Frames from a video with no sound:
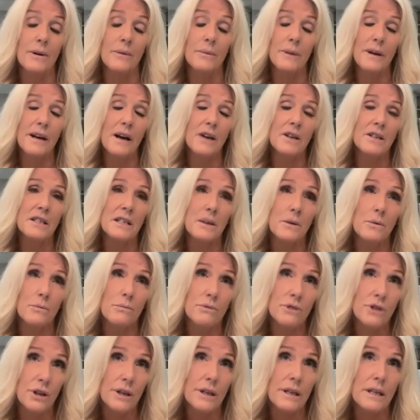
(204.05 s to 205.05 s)
And we also
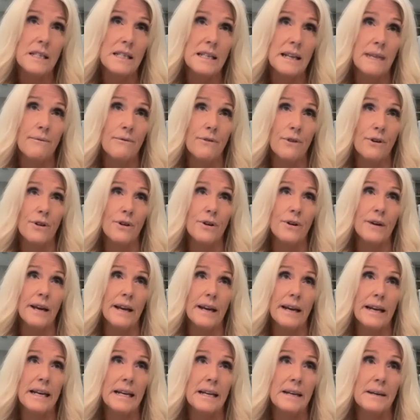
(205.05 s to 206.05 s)
took it a step further,
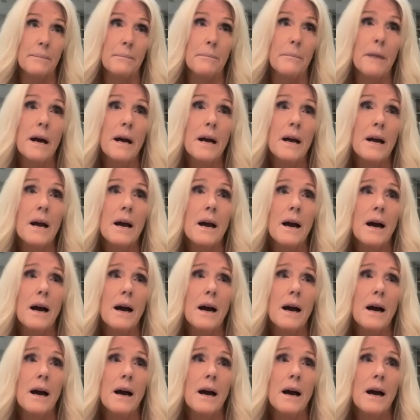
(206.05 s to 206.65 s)
getting him